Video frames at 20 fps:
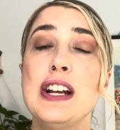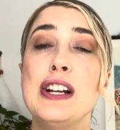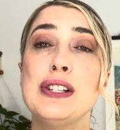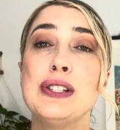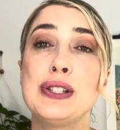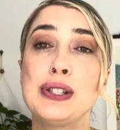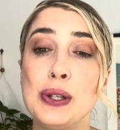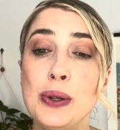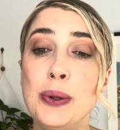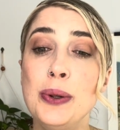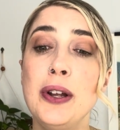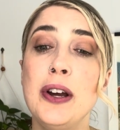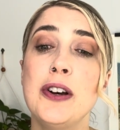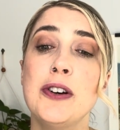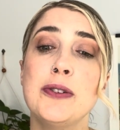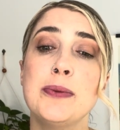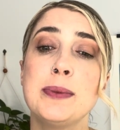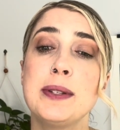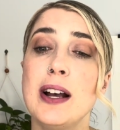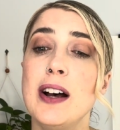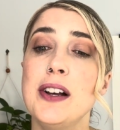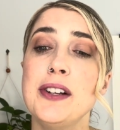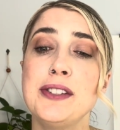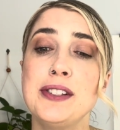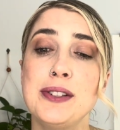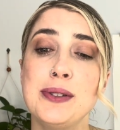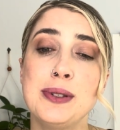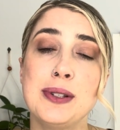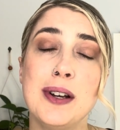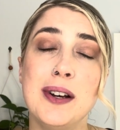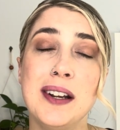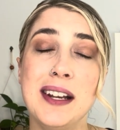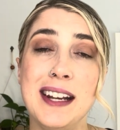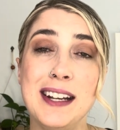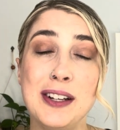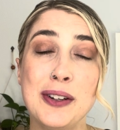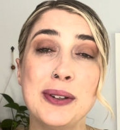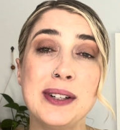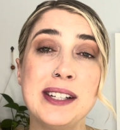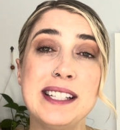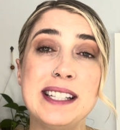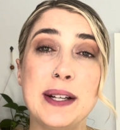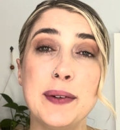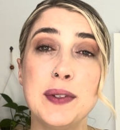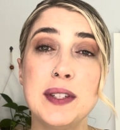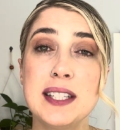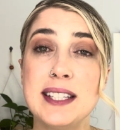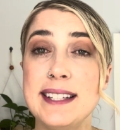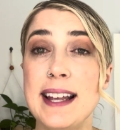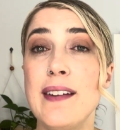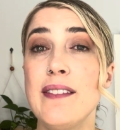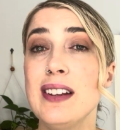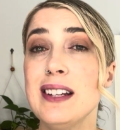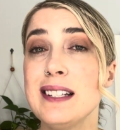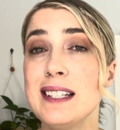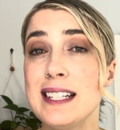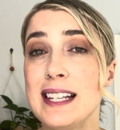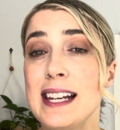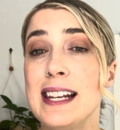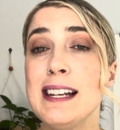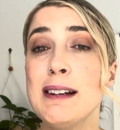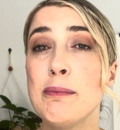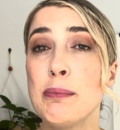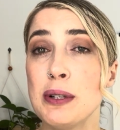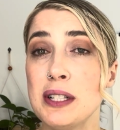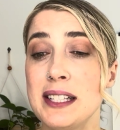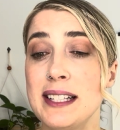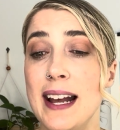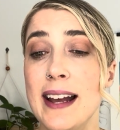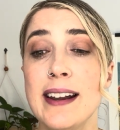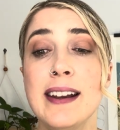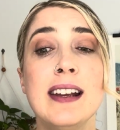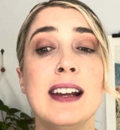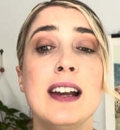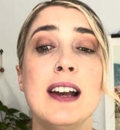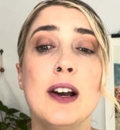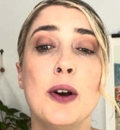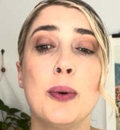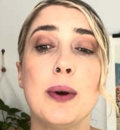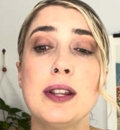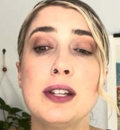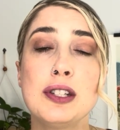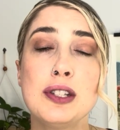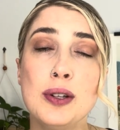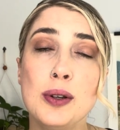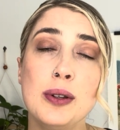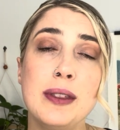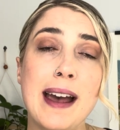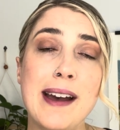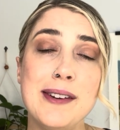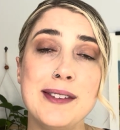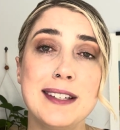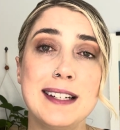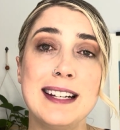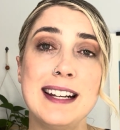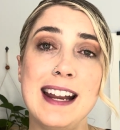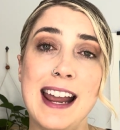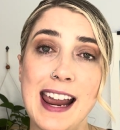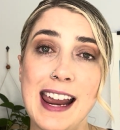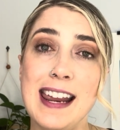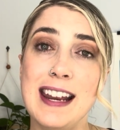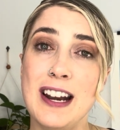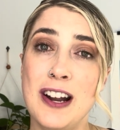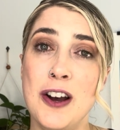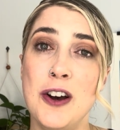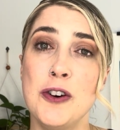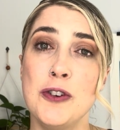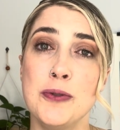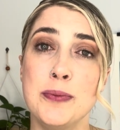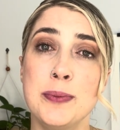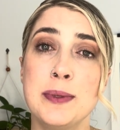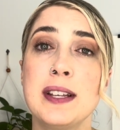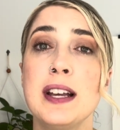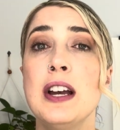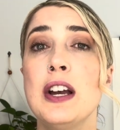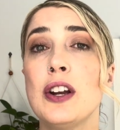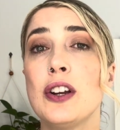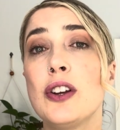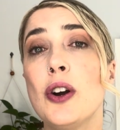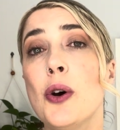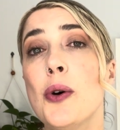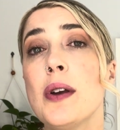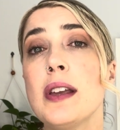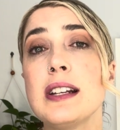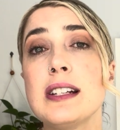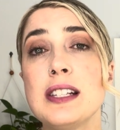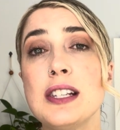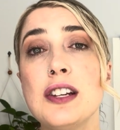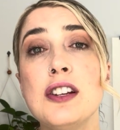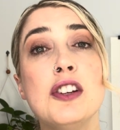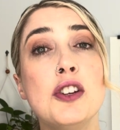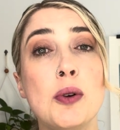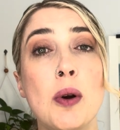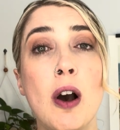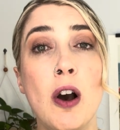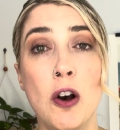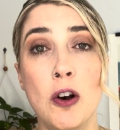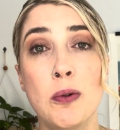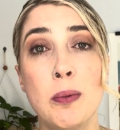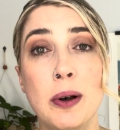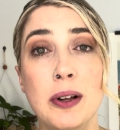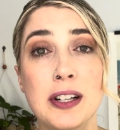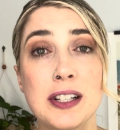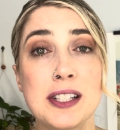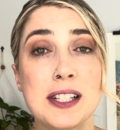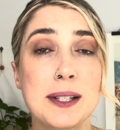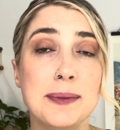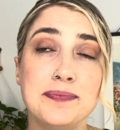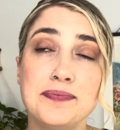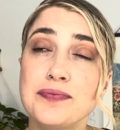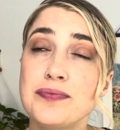Sold homes also saw an increase of 17% with 2,008 homes going to new homeowners.